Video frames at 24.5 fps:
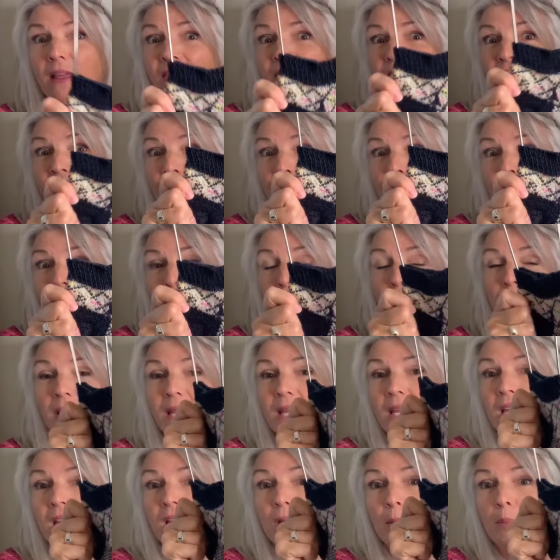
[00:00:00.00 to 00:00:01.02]
They're for
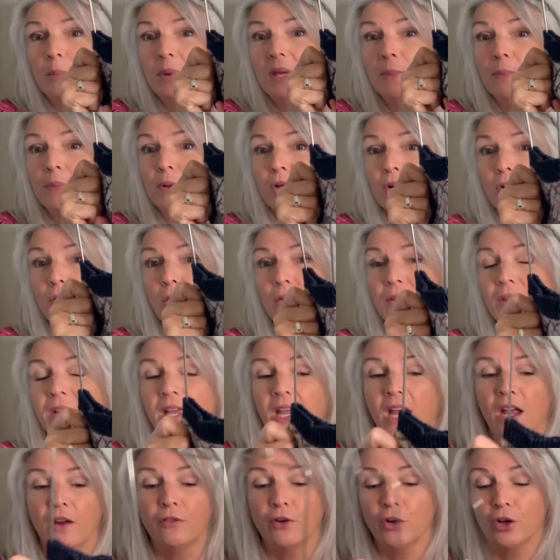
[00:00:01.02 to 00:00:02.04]
me. People are only
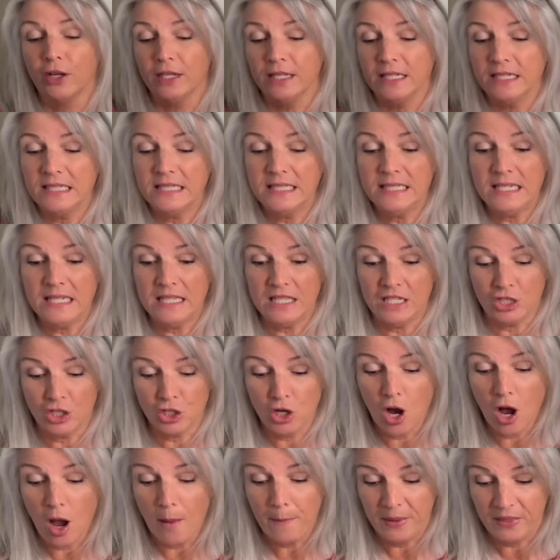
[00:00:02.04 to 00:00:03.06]
ever going to see the
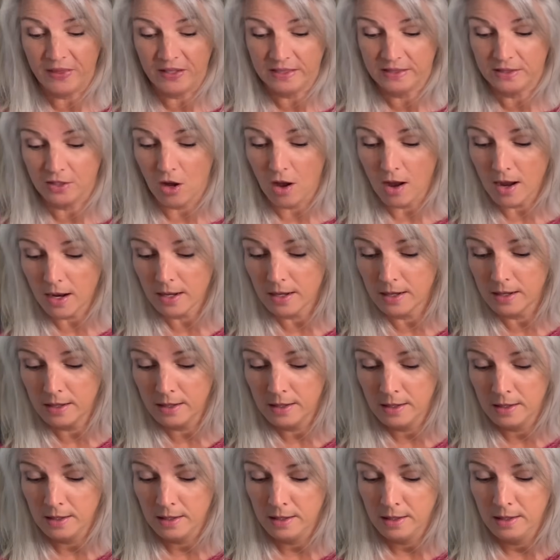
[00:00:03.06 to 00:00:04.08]
top of the sock.
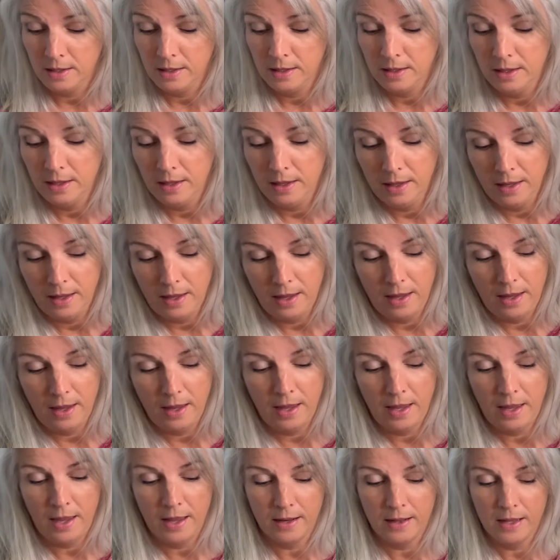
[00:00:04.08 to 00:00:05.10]

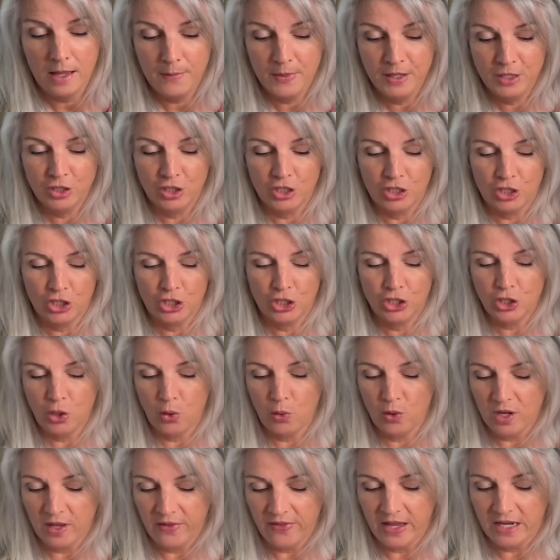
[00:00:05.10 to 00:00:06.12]
And let me just show
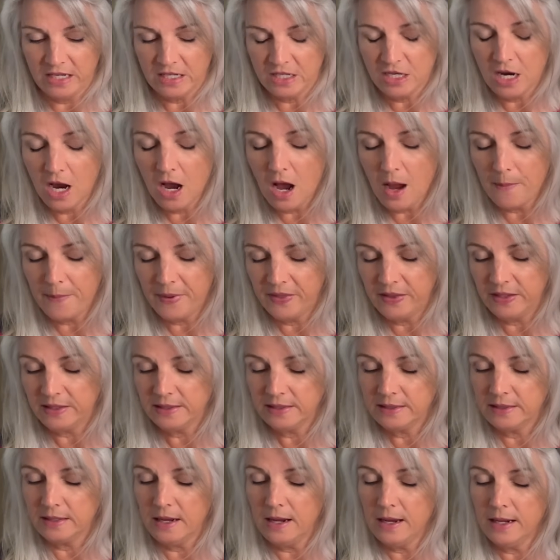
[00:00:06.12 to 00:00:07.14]
you the top of the
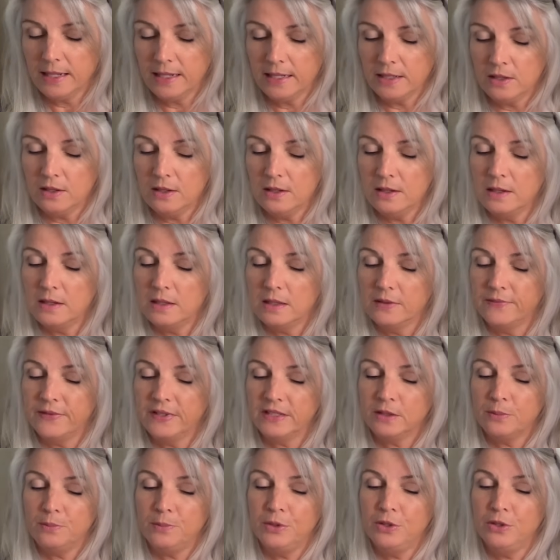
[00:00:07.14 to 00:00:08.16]
sock in all of
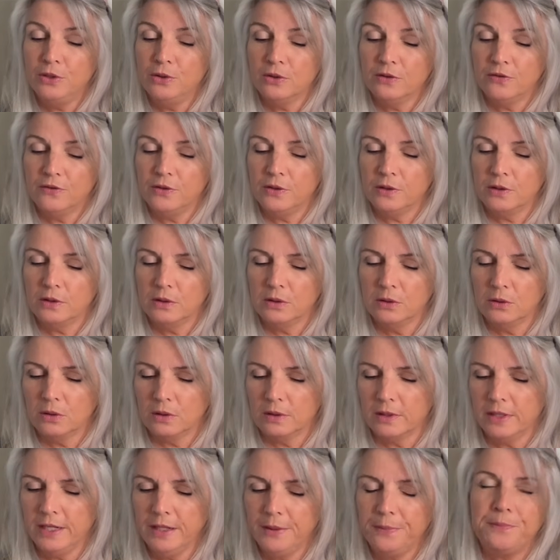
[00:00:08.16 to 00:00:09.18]
its beautiful
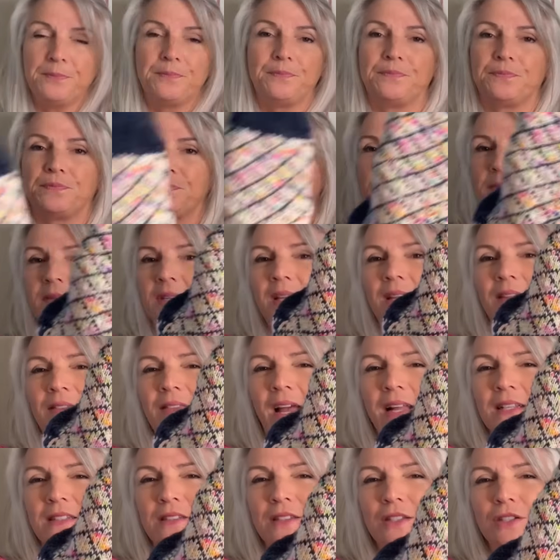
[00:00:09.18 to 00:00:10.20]
glory.
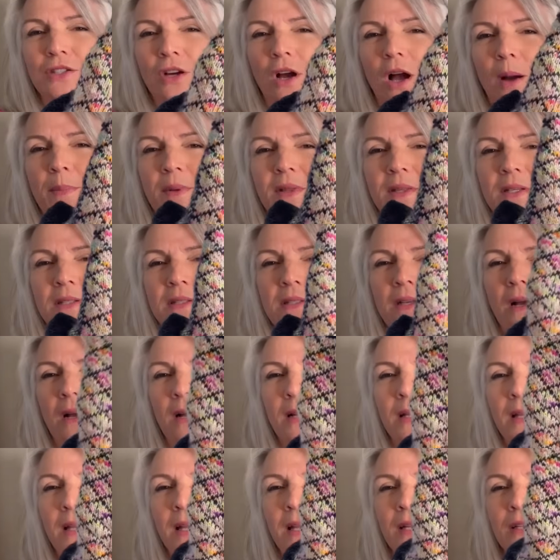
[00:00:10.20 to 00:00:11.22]
That's the top of the
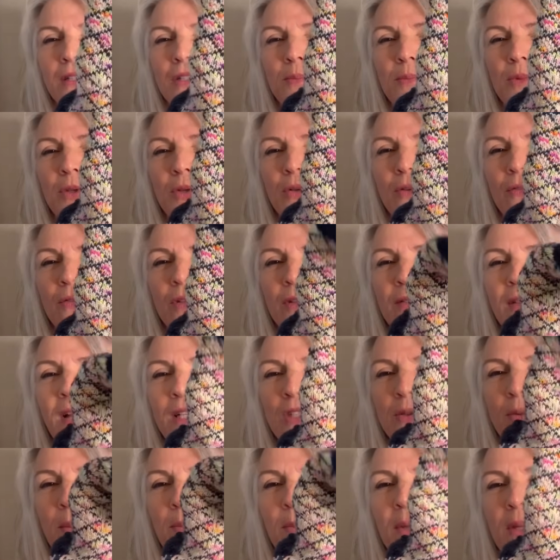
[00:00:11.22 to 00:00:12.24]
sock. It is beautiful.
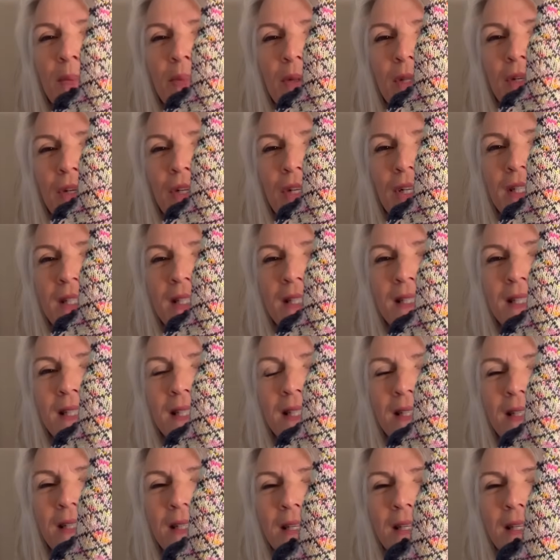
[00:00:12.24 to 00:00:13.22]
That's what people are going to see.